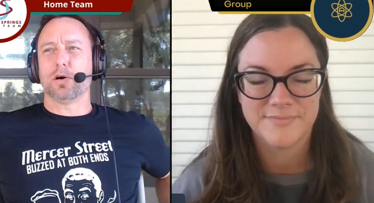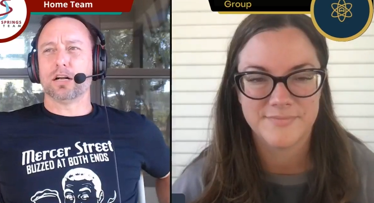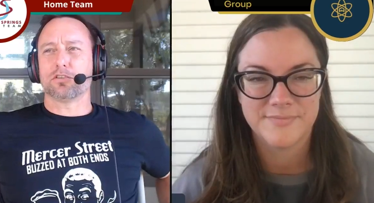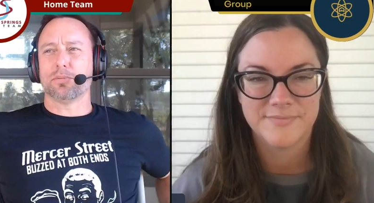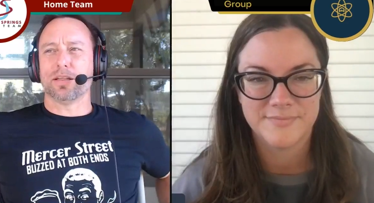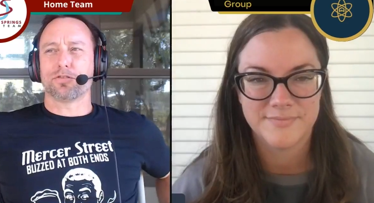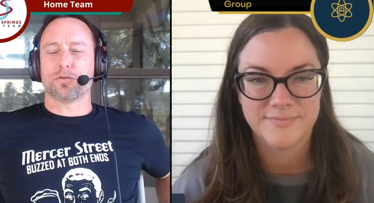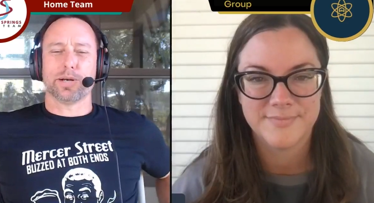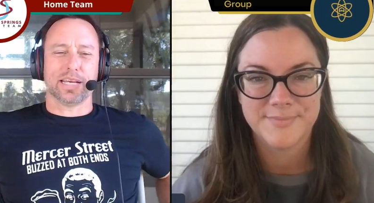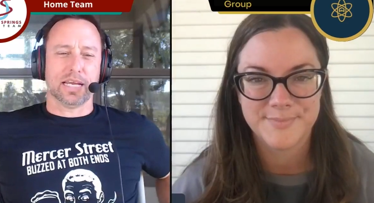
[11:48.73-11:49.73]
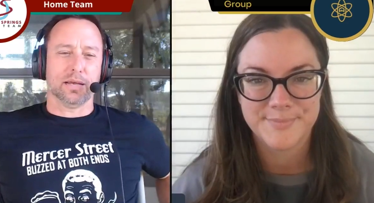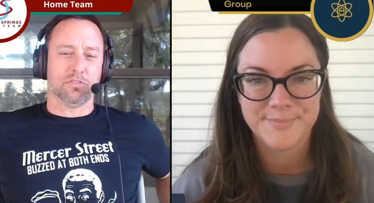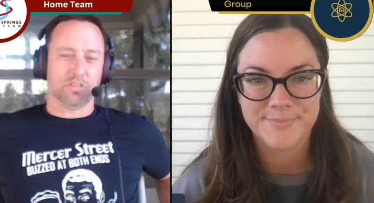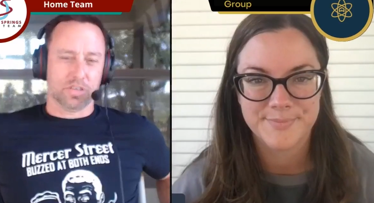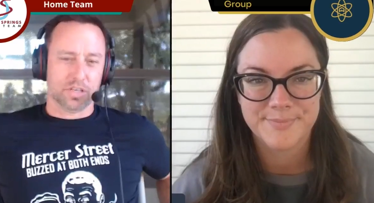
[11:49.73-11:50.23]
Speaker 1: watch about three
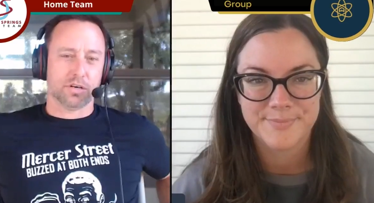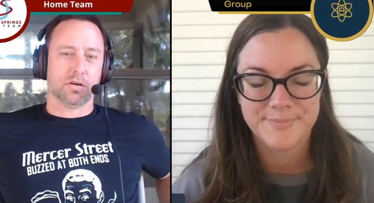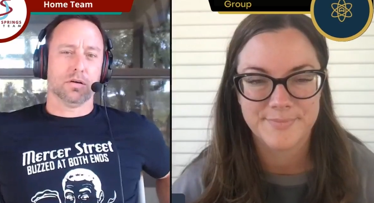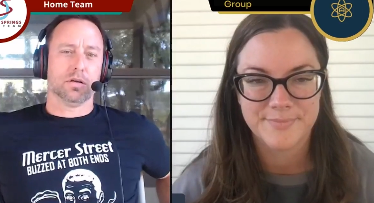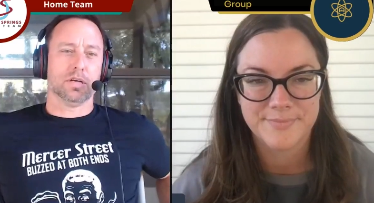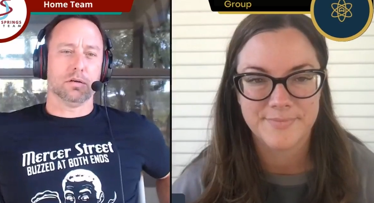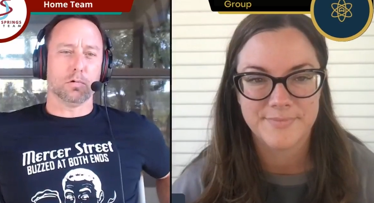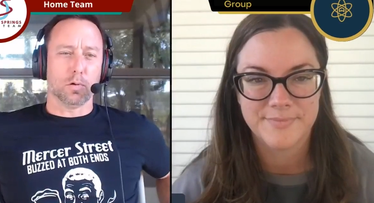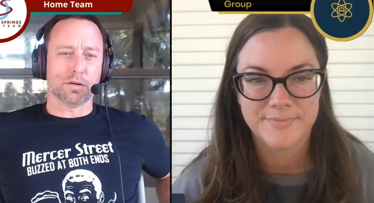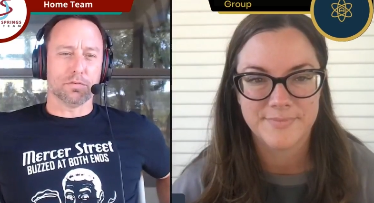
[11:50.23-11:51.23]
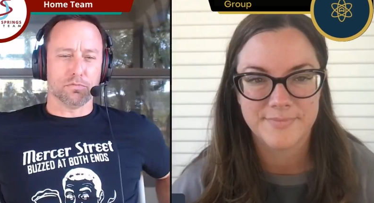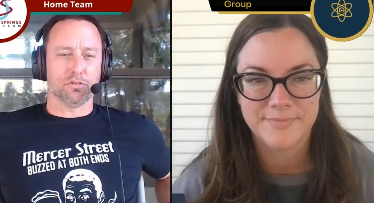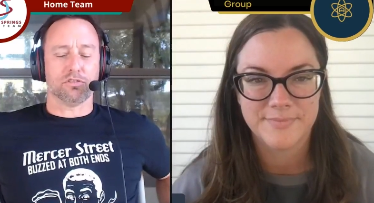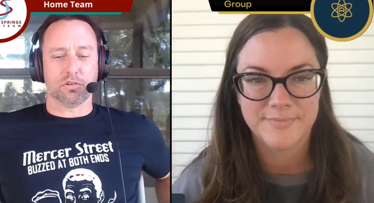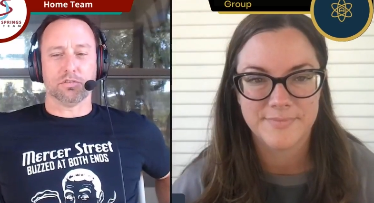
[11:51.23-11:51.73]
games a year, and one of
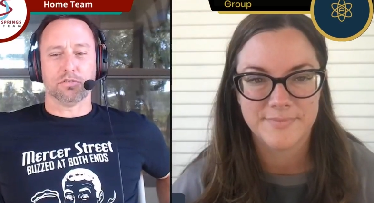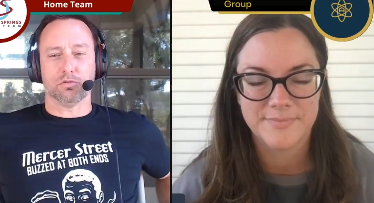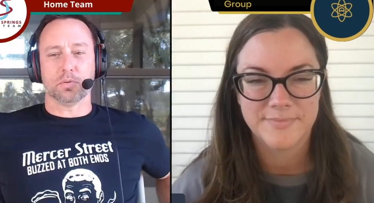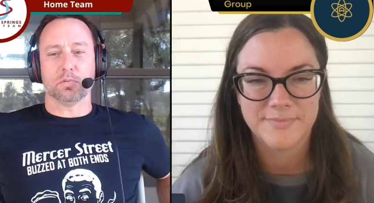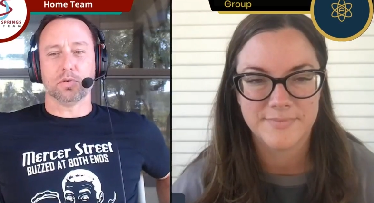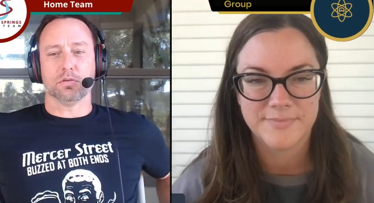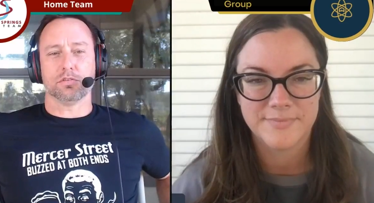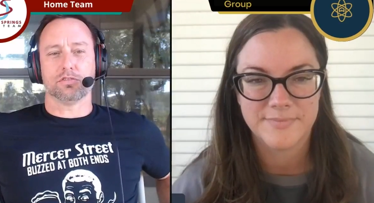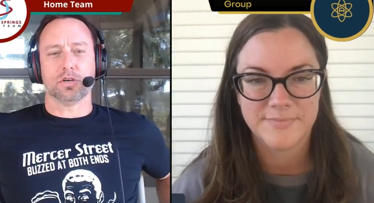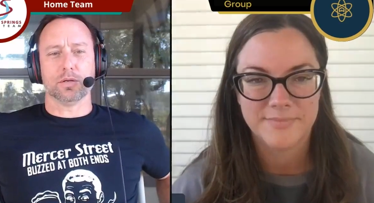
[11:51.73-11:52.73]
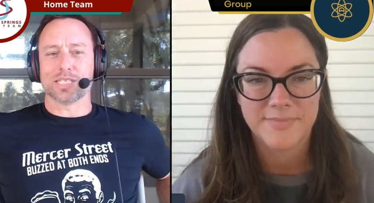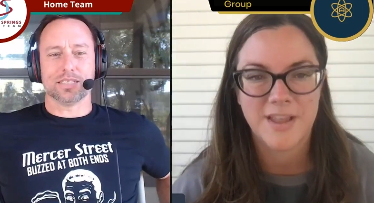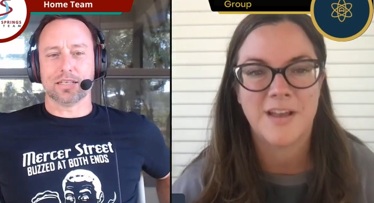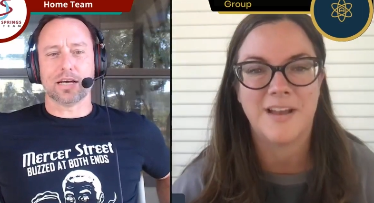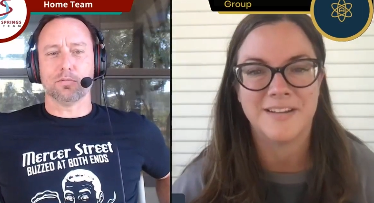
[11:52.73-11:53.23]
them's usually the Super Bowl. So I don't
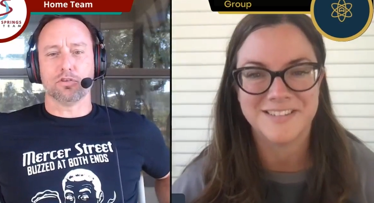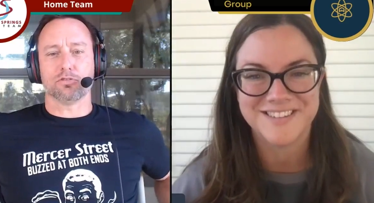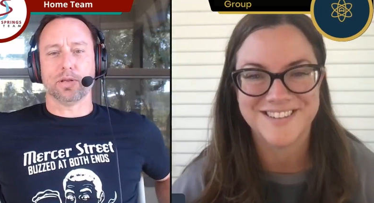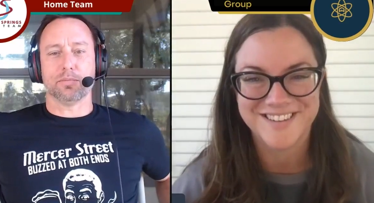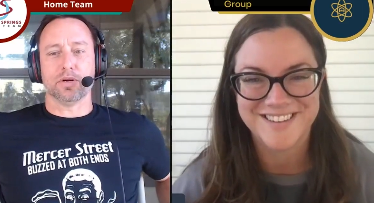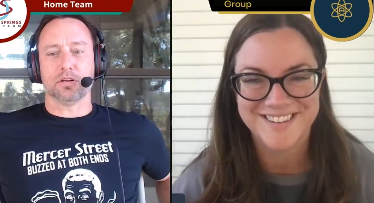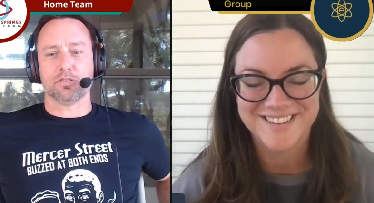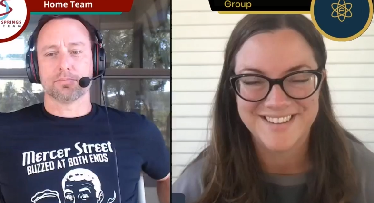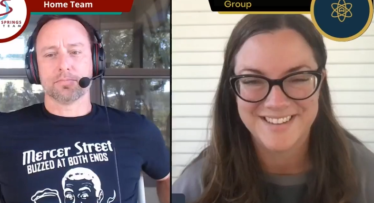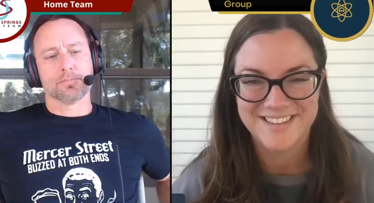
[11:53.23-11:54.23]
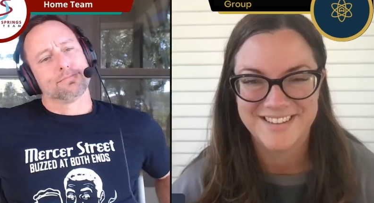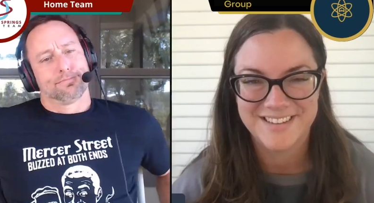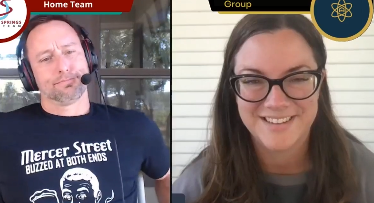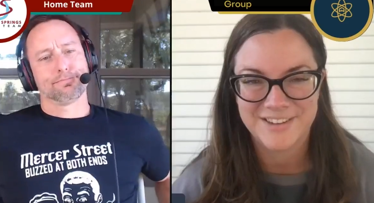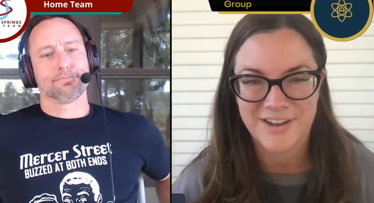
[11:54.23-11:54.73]
see the Cowboys play much.
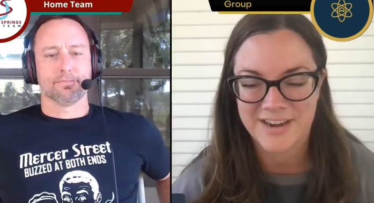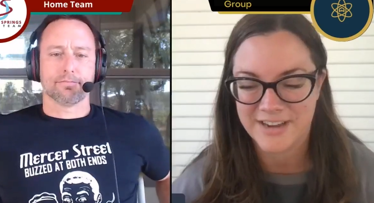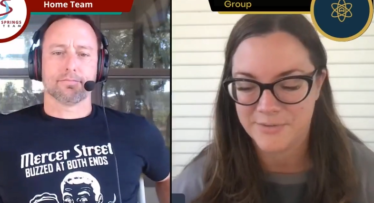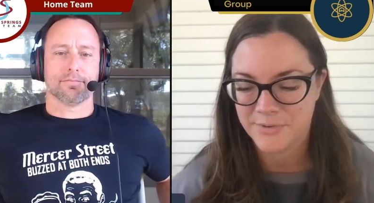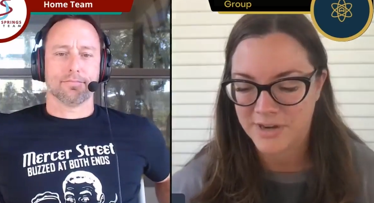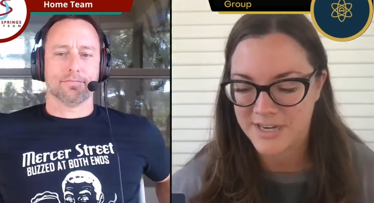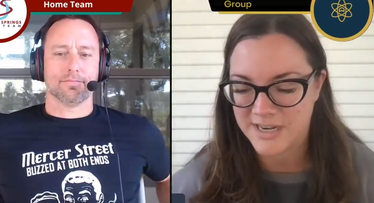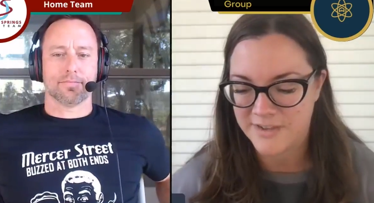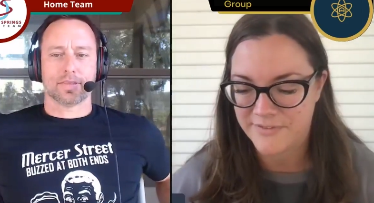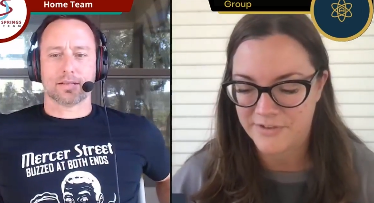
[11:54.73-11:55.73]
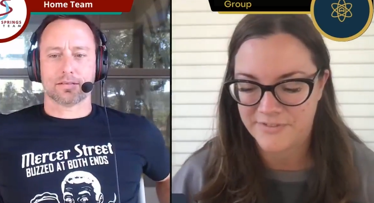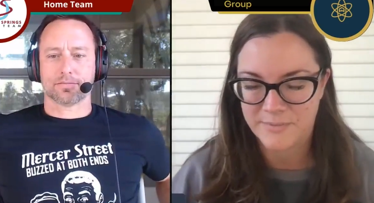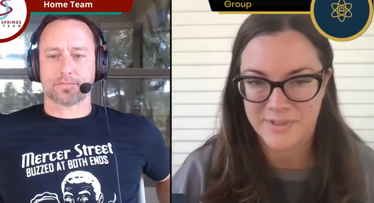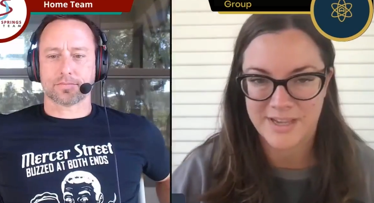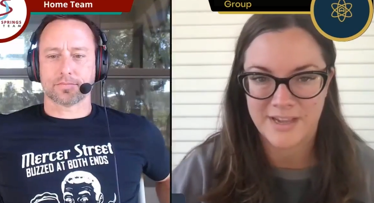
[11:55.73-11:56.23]
Speaker 2: Got it. We're an NFL
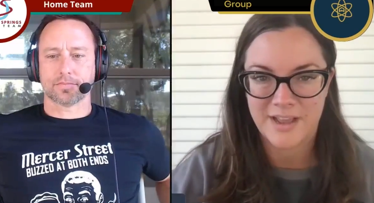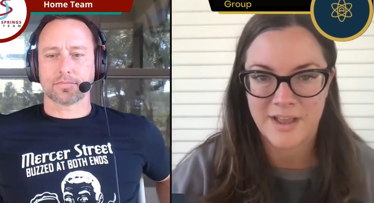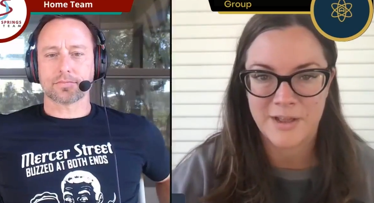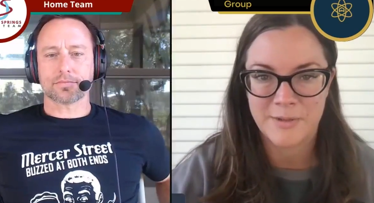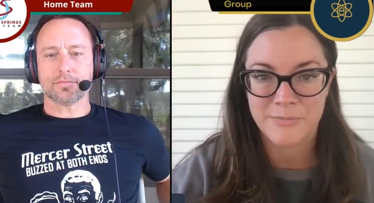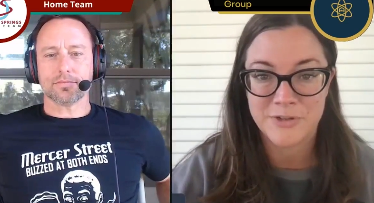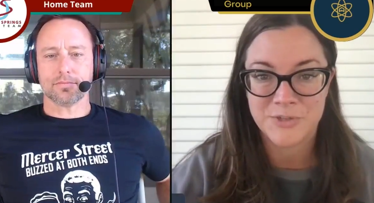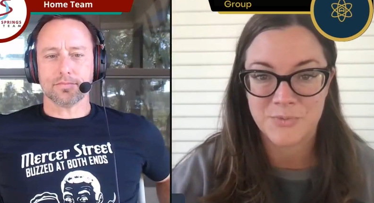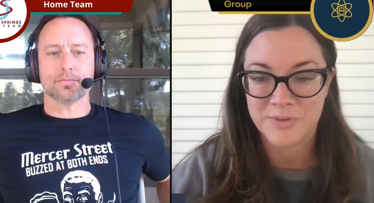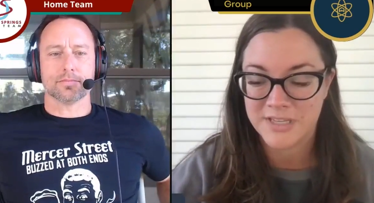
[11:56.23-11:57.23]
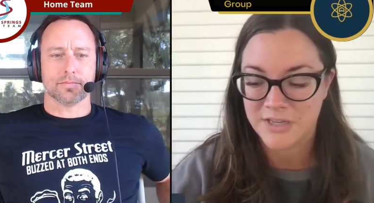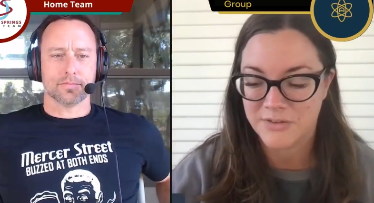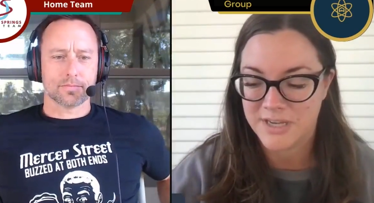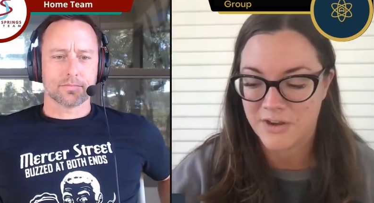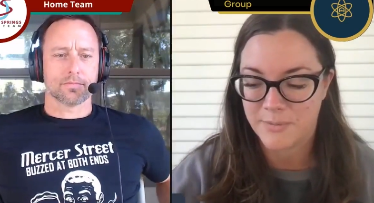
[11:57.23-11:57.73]
family. Um, there's a really
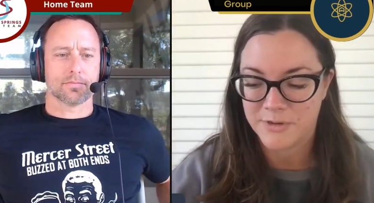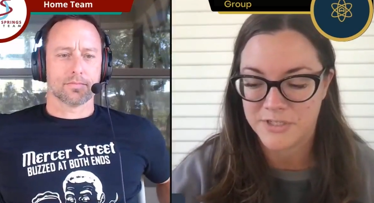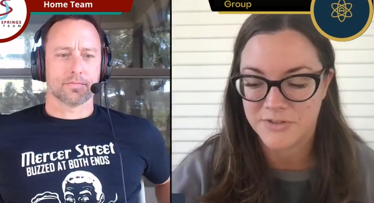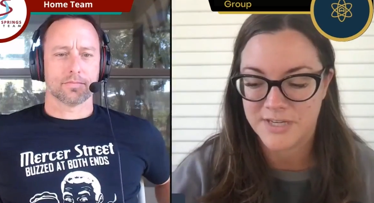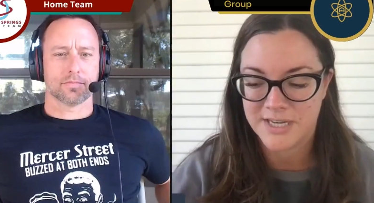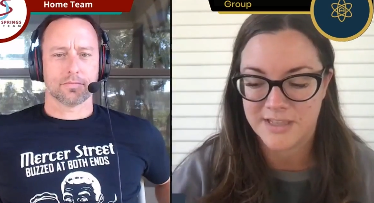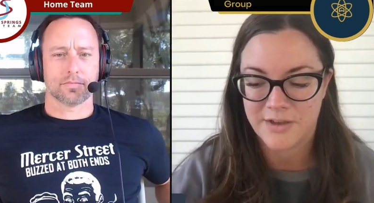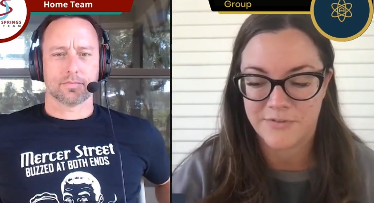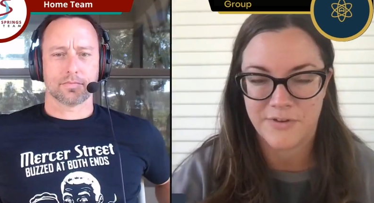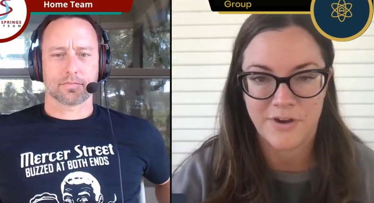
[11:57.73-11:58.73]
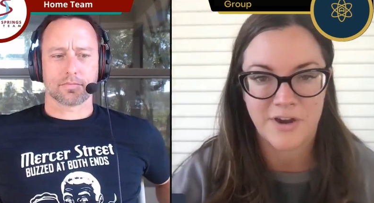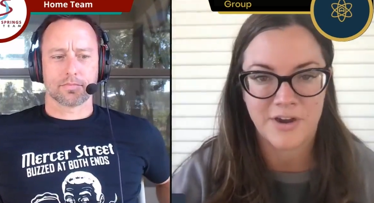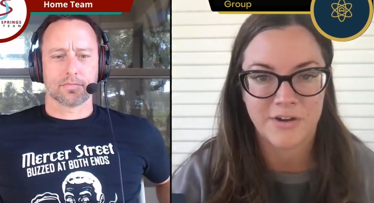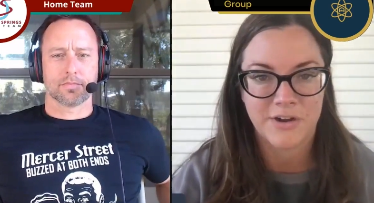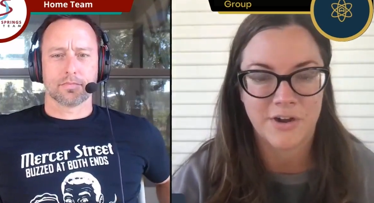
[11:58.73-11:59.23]
unique opportunity though for
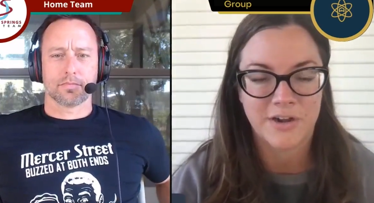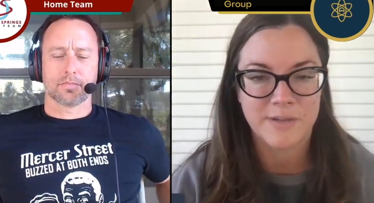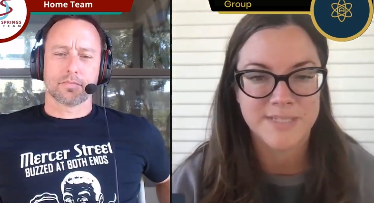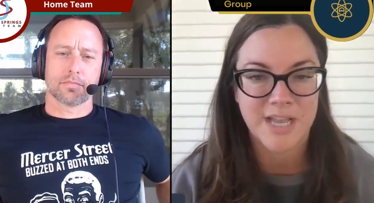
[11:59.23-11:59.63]
our, our Cub